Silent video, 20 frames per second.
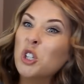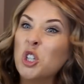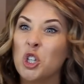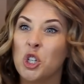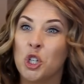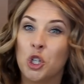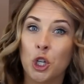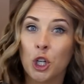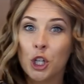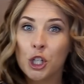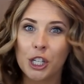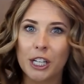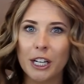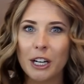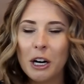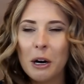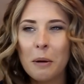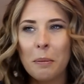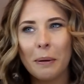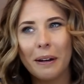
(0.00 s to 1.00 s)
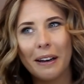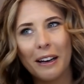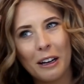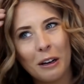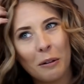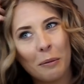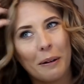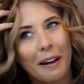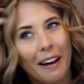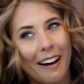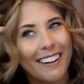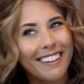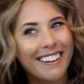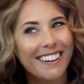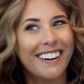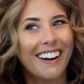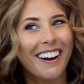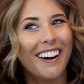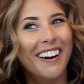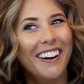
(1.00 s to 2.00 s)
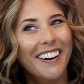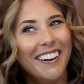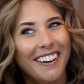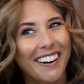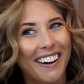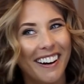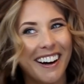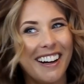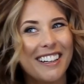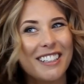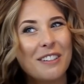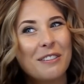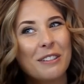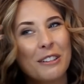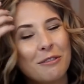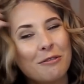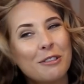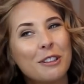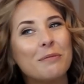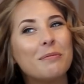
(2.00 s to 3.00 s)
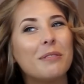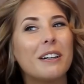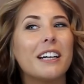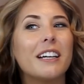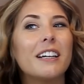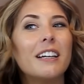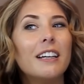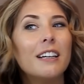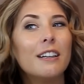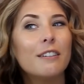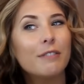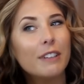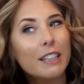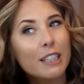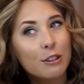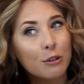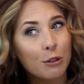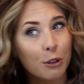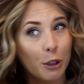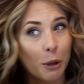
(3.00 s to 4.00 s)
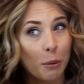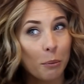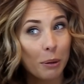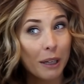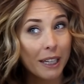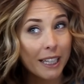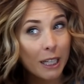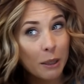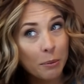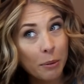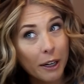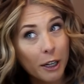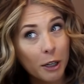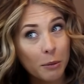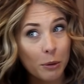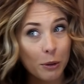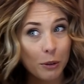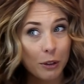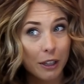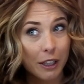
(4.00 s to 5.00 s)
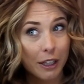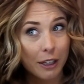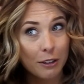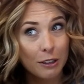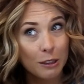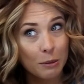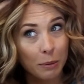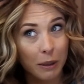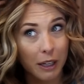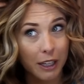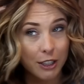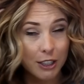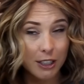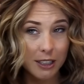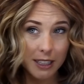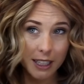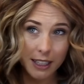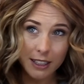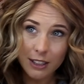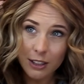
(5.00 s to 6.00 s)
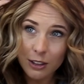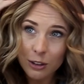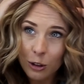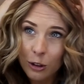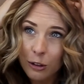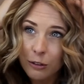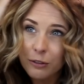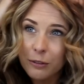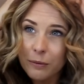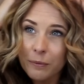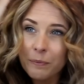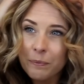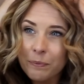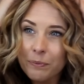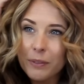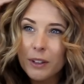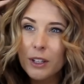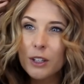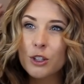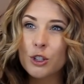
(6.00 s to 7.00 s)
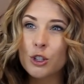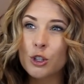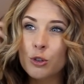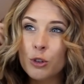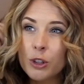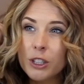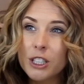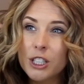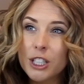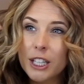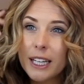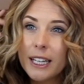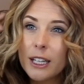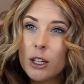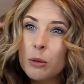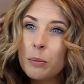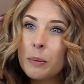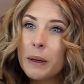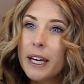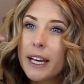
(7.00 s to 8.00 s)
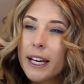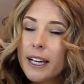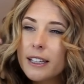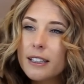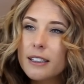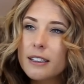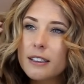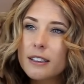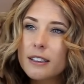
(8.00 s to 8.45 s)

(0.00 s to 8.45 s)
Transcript: zhuzh it up a little bit. I don't know. I don't want to run my fingers through and completely break up all the curls, but I just tend to sort of scrunch it a little bit,